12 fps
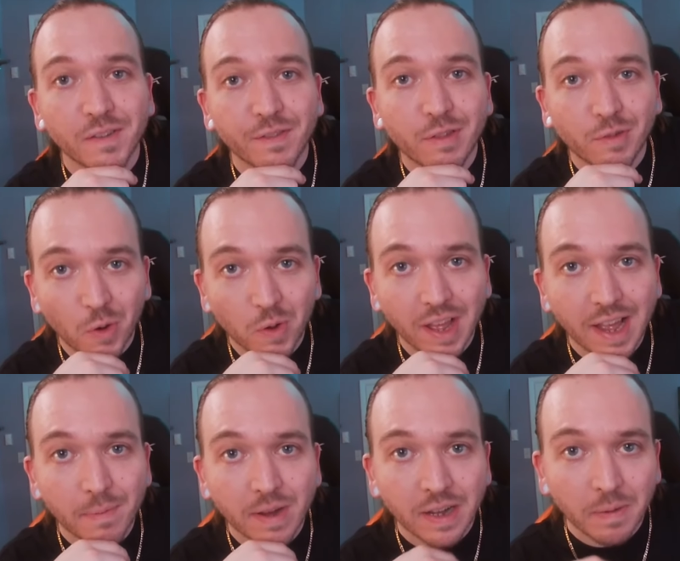of Throw
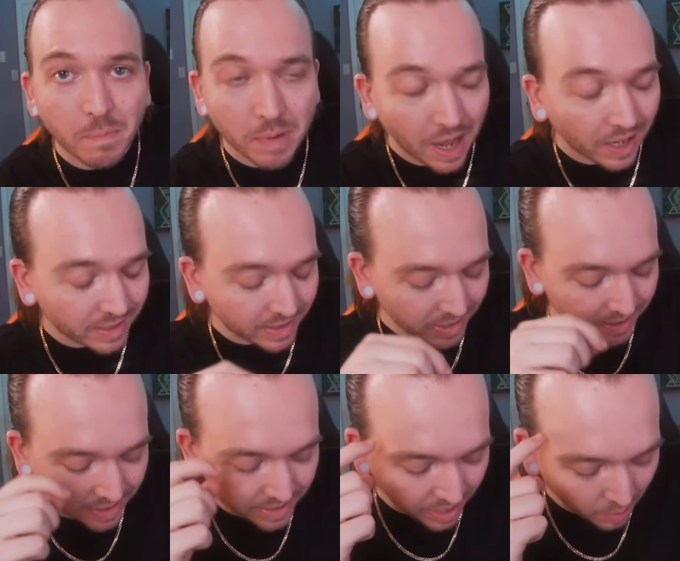Lab Unboxing.
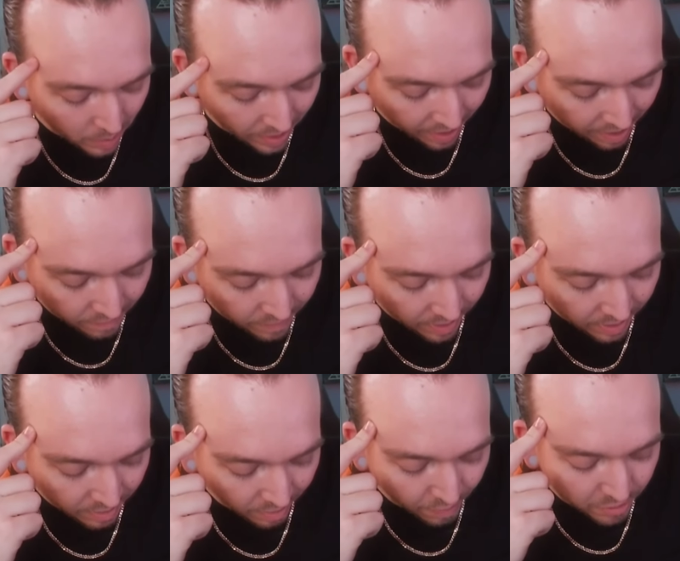Today we have
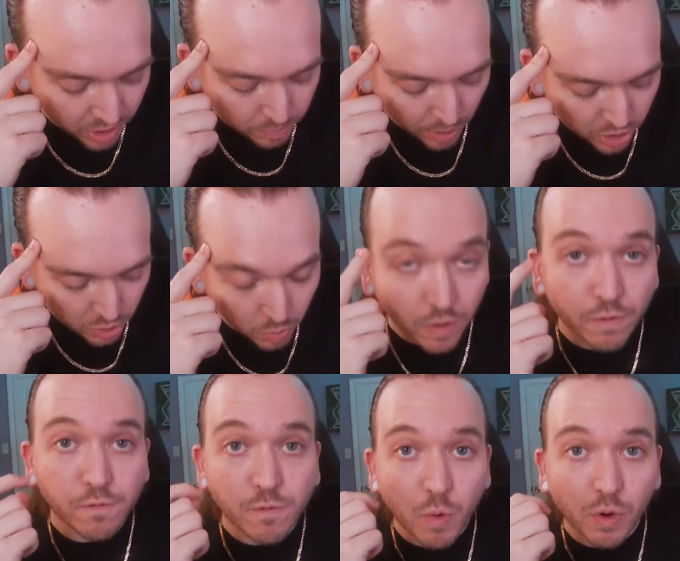another special
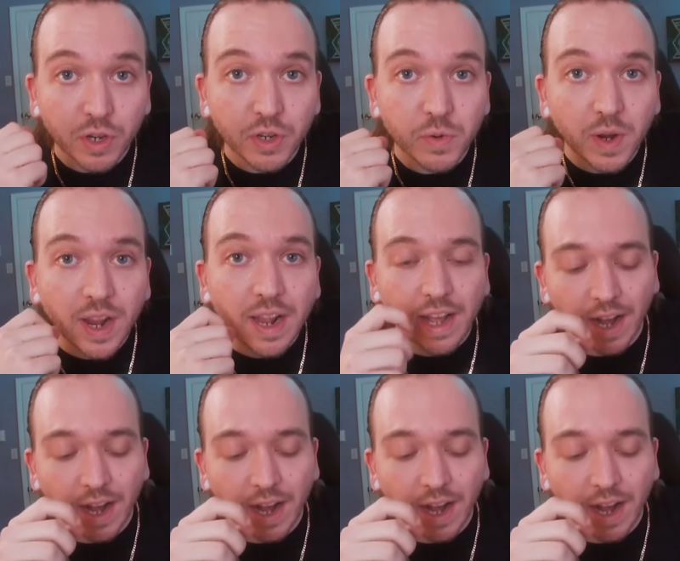one for you.